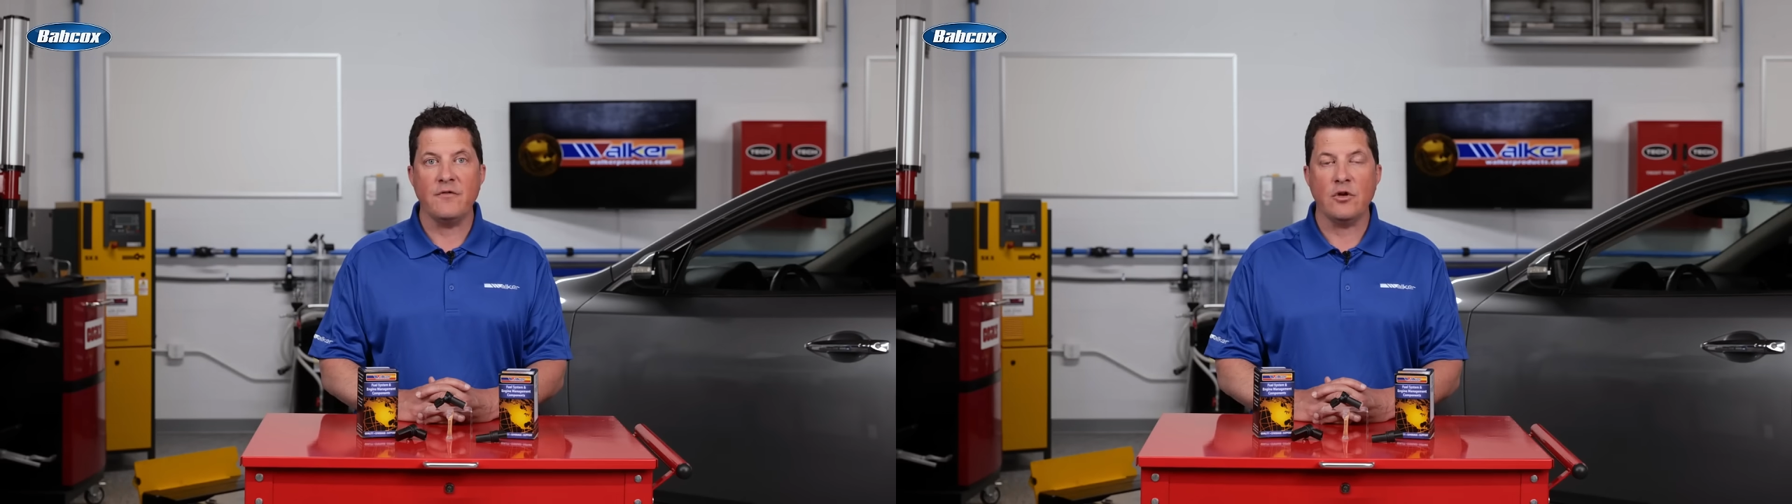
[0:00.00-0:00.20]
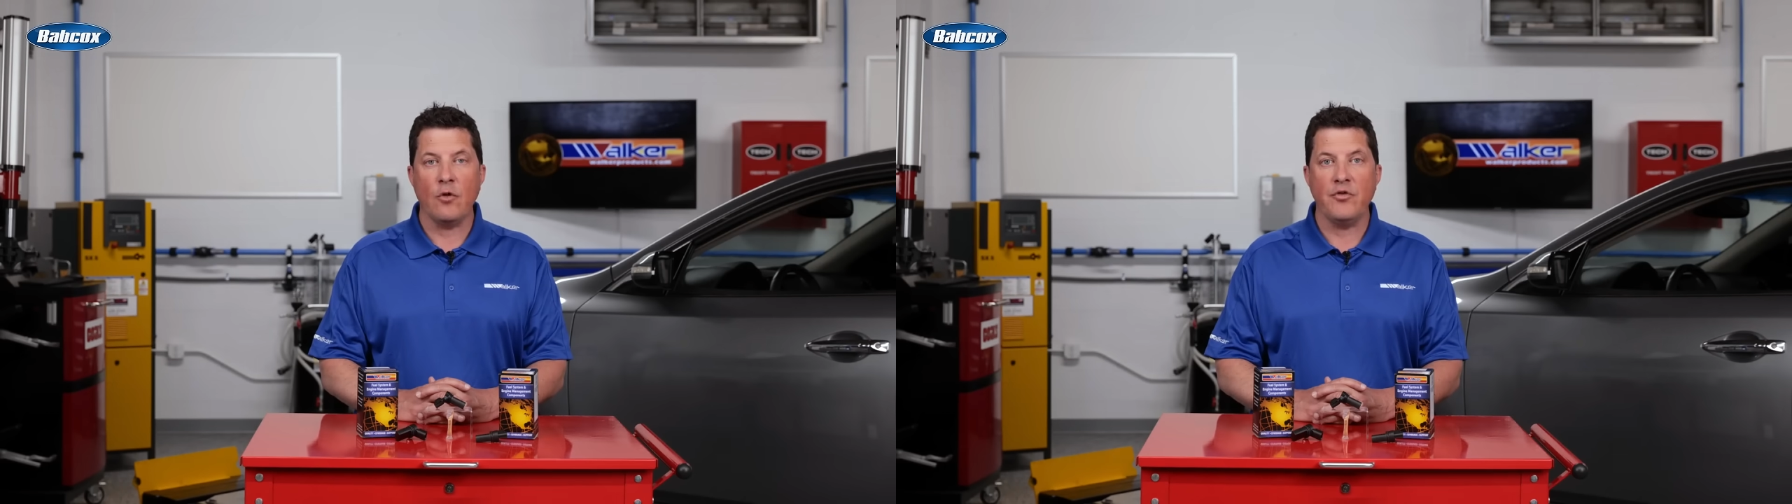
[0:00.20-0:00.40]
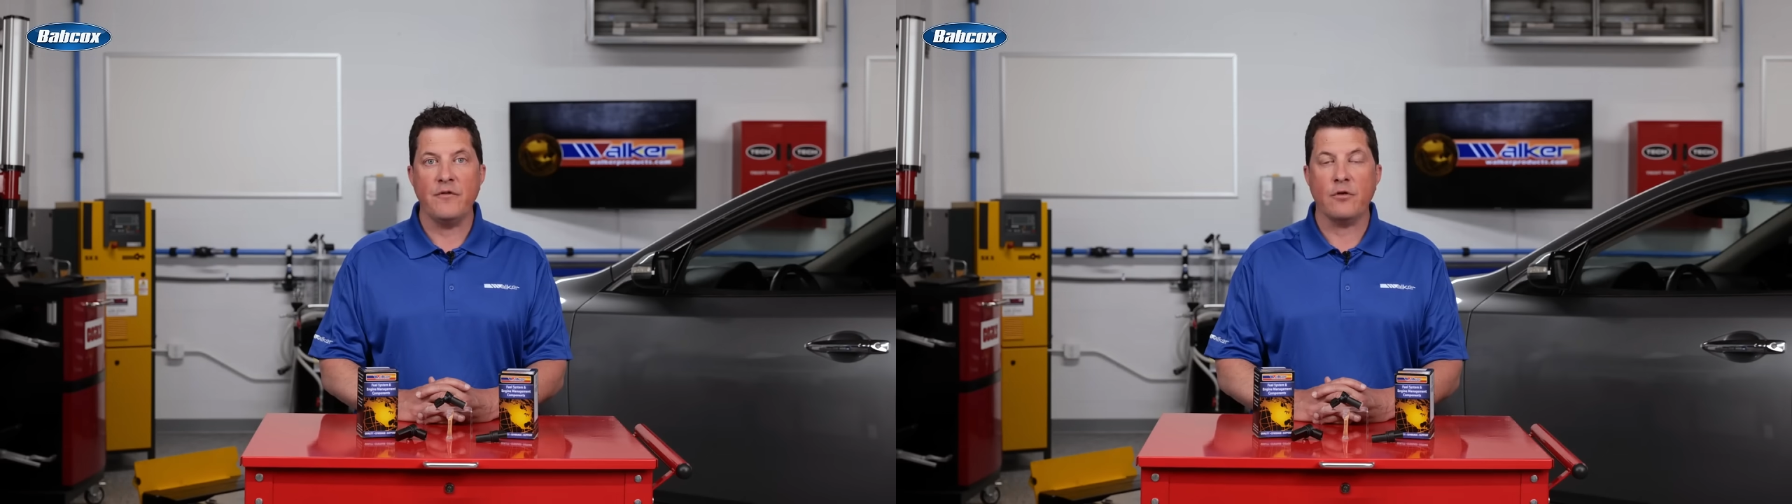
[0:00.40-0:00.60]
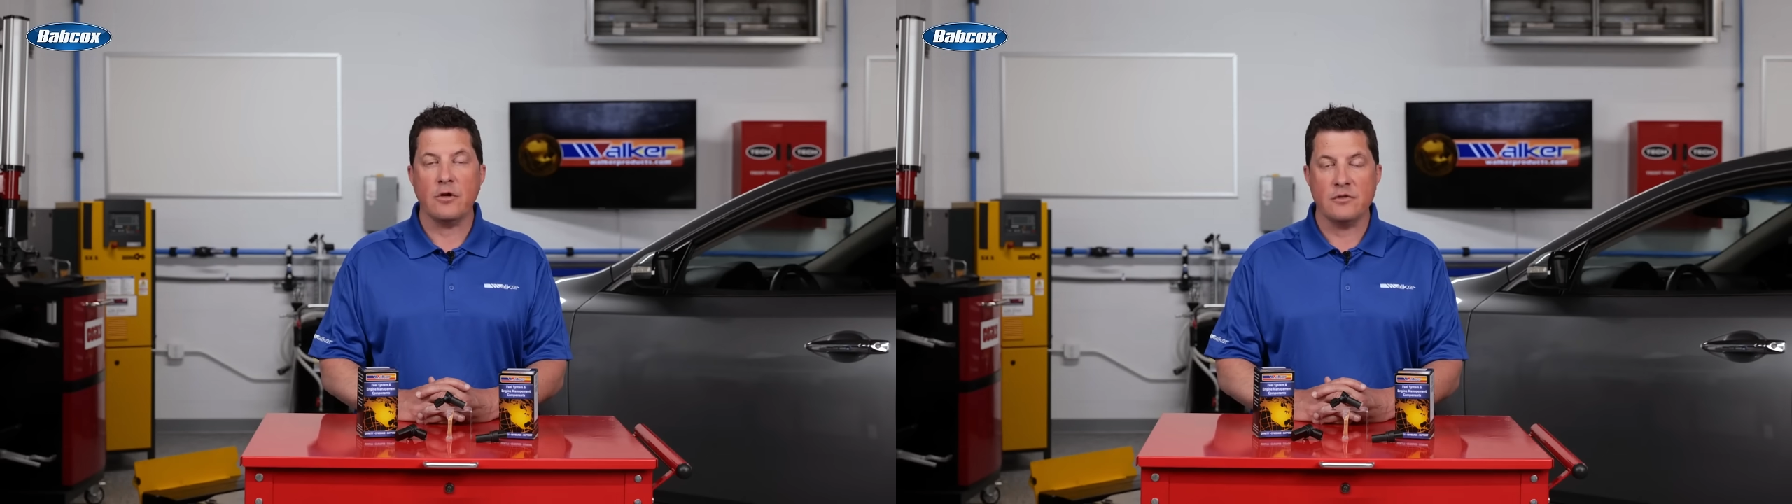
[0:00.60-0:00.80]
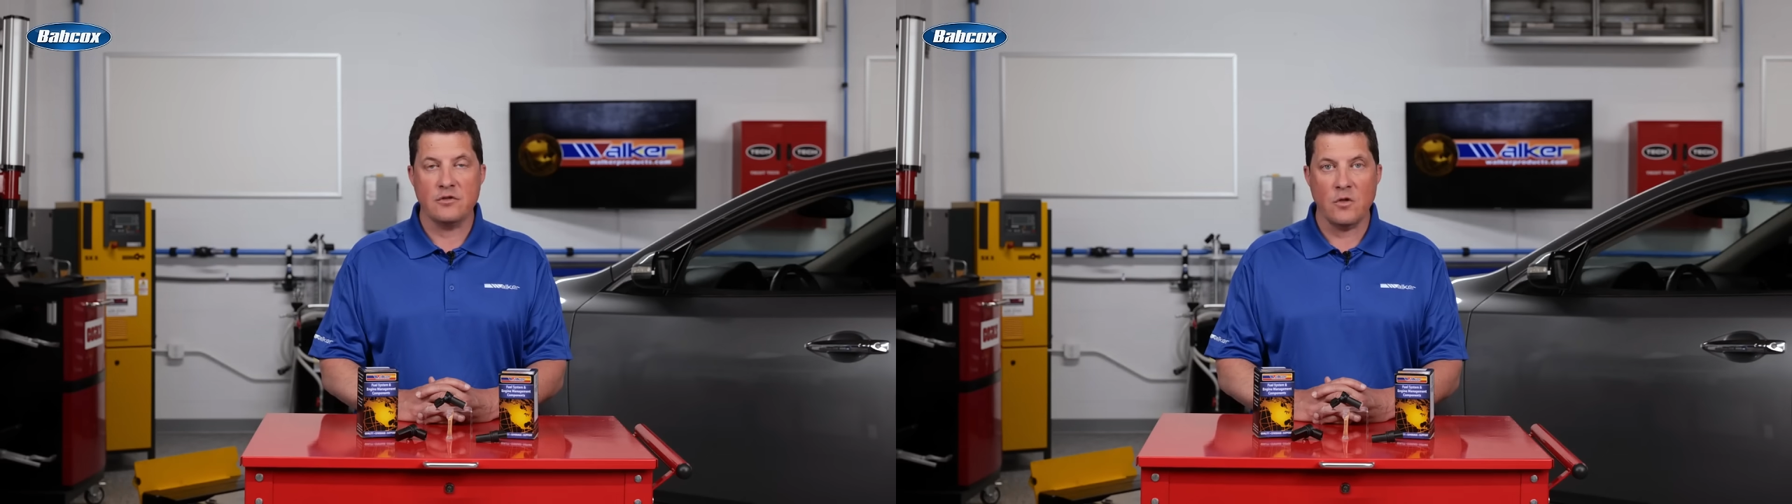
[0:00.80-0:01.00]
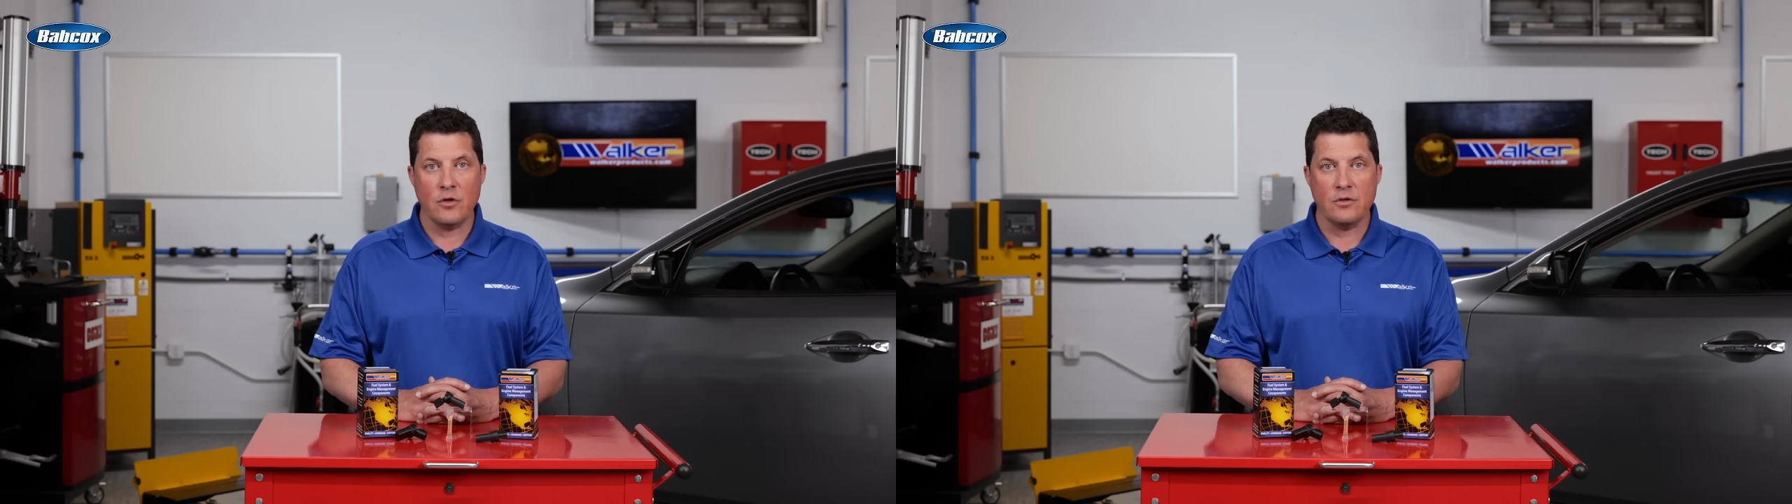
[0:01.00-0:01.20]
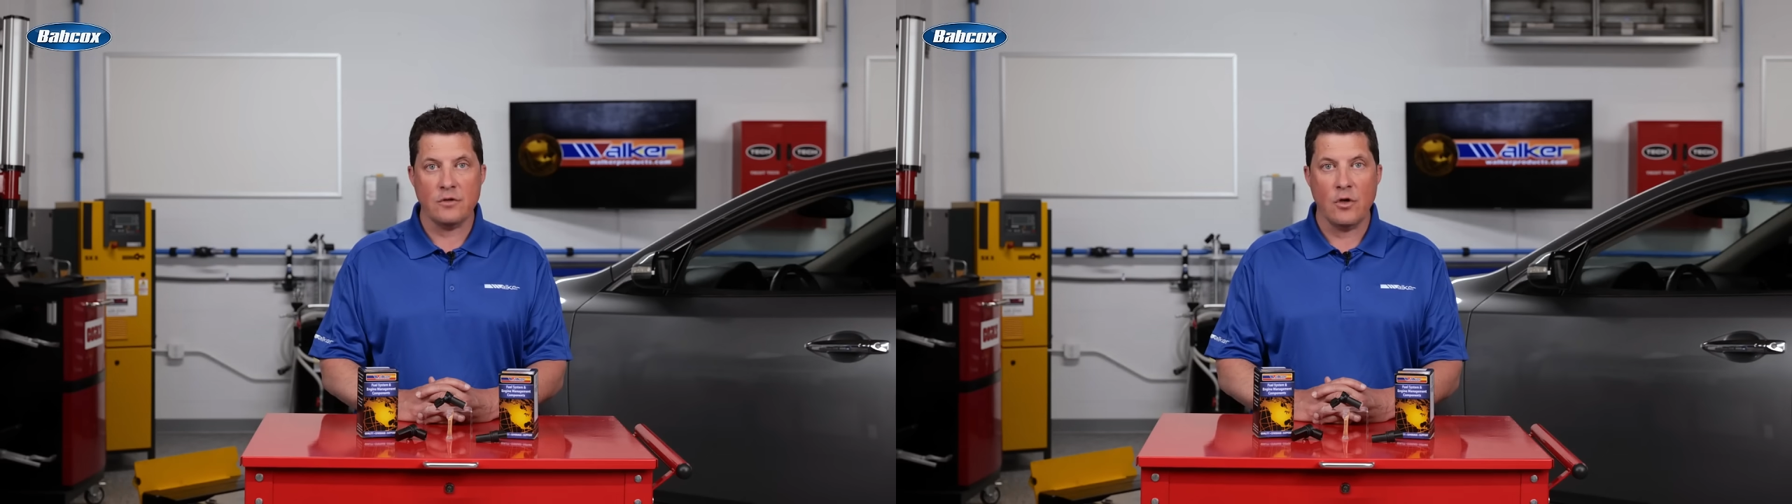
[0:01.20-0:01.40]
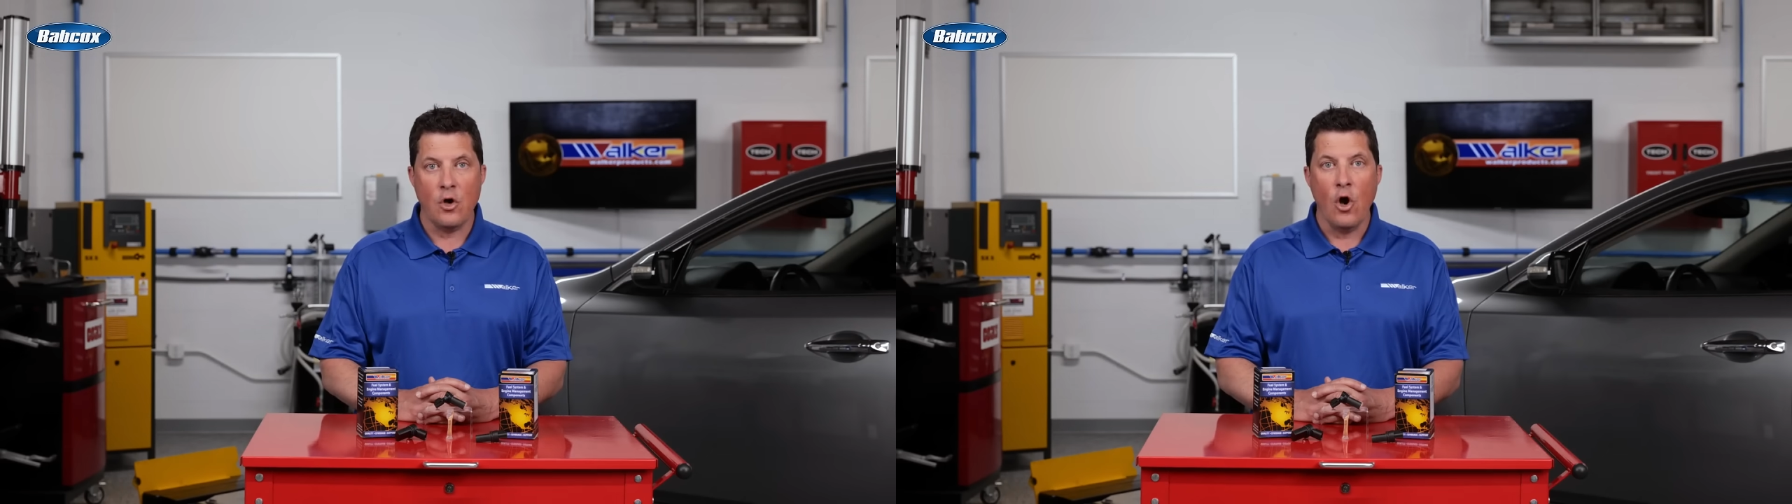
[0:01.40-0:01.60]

difficulty for consumers,